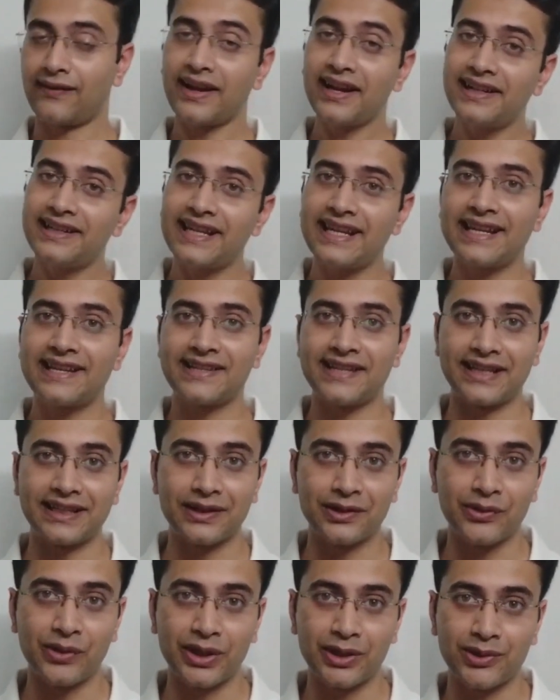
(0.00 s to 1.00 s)
The faculty
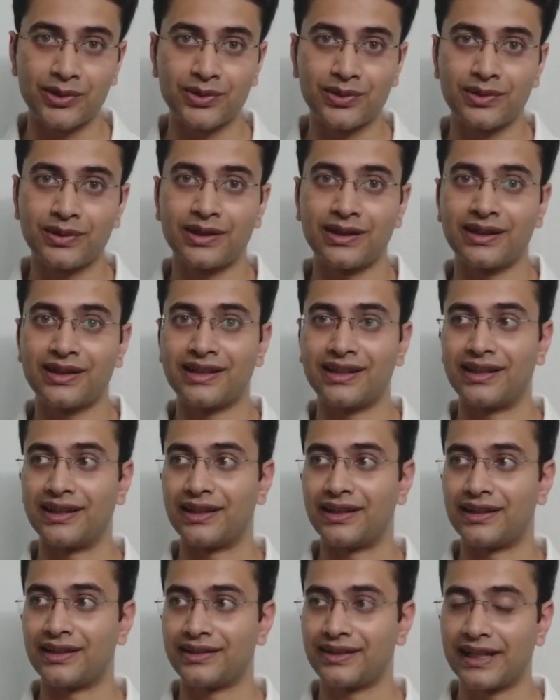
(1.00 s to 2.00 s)
is either going to
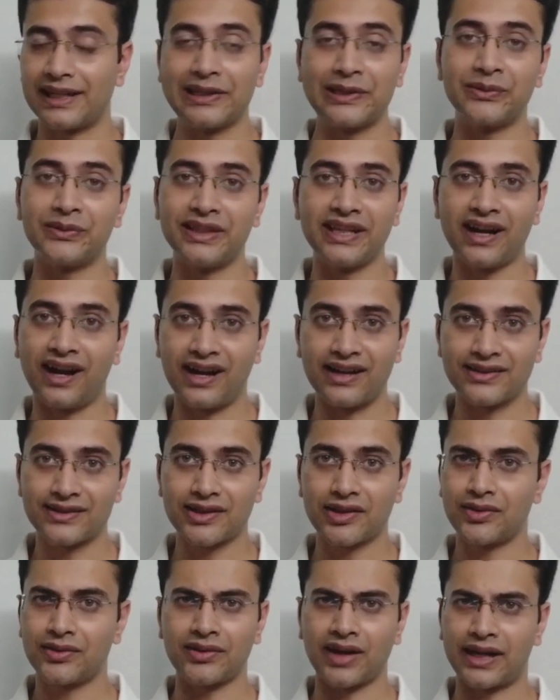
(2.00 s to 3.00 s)
tell you the
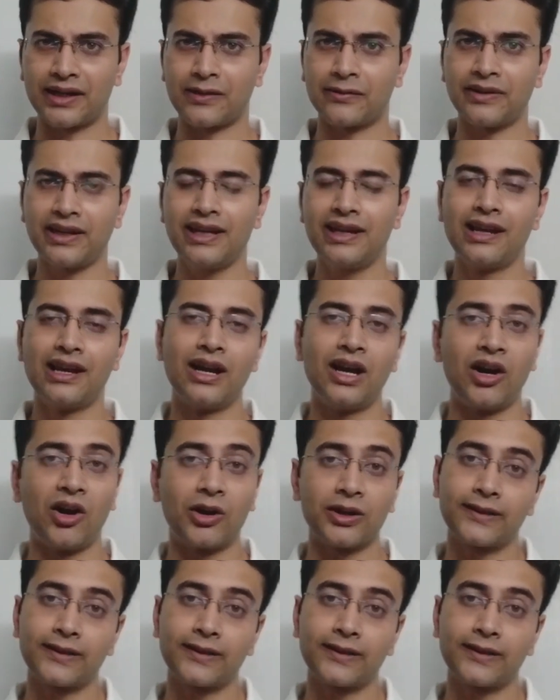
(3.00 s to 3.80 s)
answer right away,